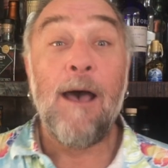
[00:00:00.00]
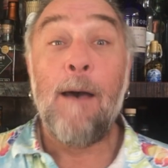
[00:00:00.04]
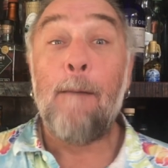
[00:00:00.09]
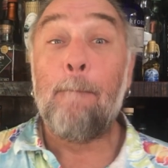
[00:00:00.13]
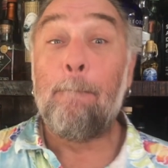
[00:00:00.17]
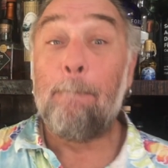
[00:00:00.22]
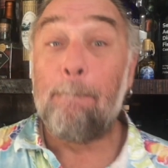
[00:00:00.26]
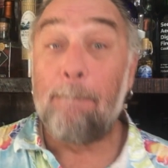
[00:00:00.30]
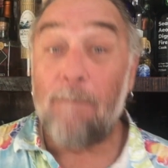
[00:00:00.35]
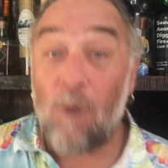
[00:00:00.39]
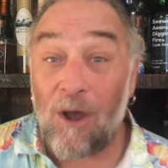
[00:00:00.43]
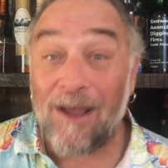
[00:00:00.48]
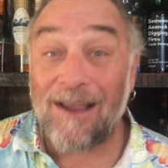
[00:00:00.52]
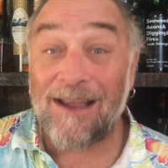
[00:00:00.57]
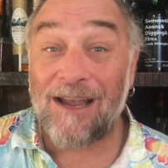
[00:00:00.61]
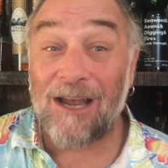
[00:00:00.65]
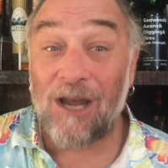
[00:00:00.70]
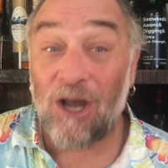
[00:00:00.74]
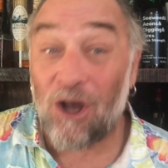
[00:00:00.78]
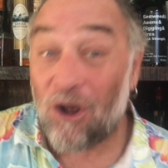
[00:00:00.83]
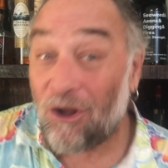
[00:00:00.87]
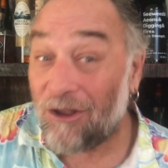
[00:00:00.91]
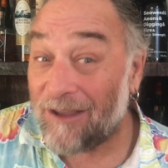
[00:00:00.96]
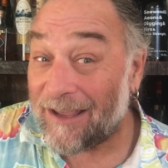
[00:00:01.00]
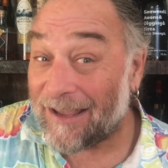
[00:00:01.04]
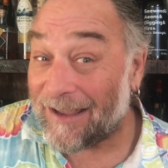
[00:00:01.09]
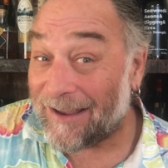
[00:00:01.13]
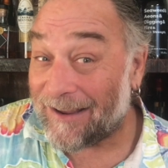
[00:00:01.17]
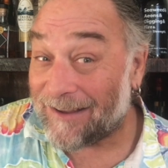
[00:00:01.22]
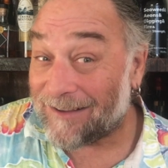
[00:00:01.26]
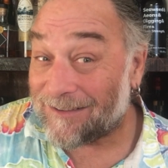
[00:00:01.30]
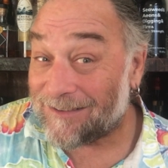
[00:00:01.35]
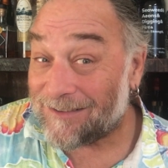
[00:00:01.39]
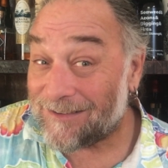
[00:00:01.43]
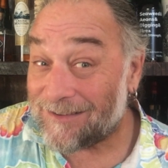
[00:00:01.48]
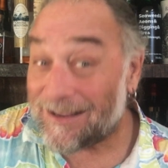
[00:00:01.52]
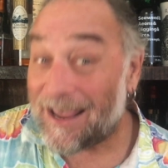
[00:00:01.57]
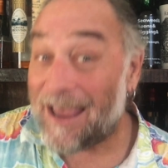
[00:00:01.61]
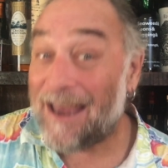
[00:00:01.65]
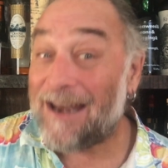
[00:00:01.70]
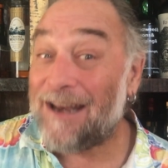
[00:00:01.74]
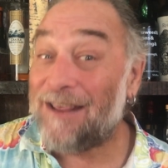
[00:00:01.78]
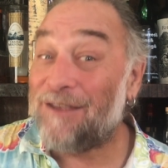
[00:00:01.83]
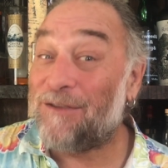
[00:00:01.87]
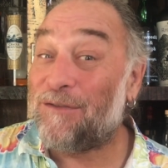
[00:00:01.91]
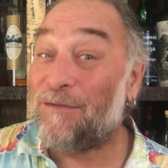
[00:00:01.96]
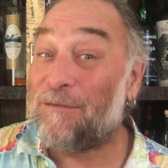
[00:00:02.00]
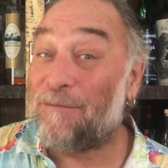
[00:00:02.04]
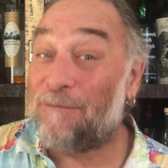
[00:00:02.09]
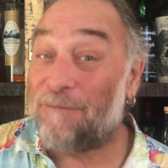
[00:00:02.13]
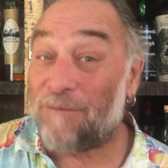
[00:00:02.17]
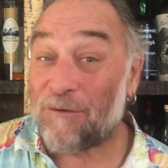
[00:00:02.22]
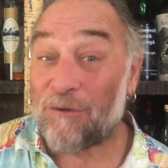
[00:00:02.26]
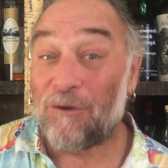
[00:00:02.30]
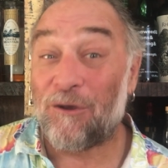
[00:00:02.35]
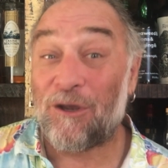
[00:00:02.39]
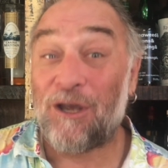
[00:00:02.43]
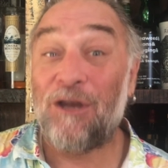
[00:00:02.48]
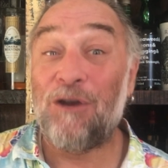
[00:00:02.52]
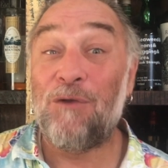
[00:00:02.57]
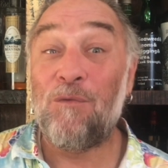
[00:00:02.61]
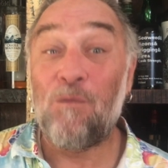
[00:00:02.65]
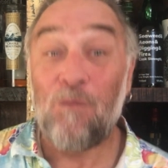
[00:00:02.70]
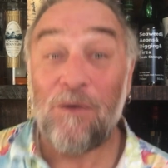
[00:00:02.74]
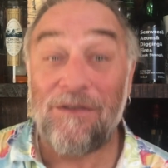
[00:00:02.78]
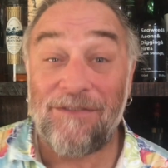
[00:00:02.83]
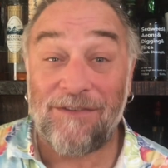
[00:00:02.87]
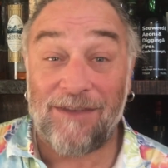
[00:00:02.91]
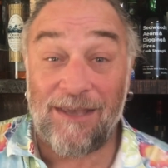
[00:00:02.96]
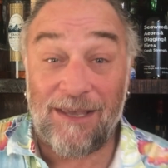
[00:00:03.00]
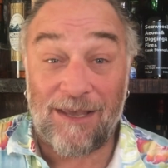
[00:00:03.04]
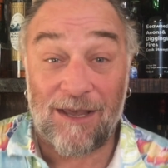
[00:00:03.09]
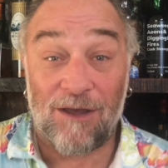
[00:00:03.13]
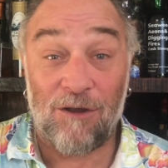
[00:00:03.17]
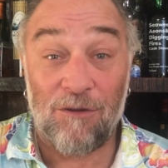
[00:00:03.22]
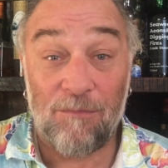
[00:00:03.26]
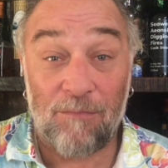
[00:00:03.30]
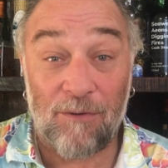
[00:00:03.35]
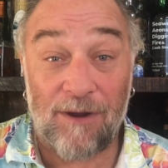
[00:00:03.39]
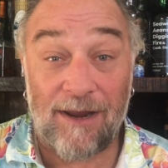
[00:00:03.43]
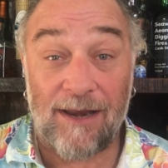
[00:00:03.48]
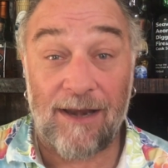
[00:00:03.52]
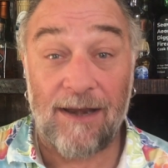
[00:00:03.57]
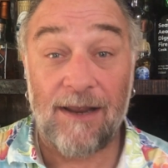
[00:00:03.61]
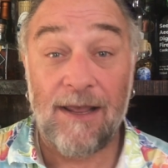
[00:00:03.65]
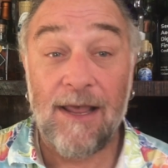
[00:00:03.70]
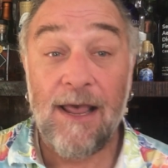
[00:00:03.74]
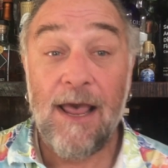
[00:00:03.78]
Mike Collins and his Firkin Whiskey Co brand.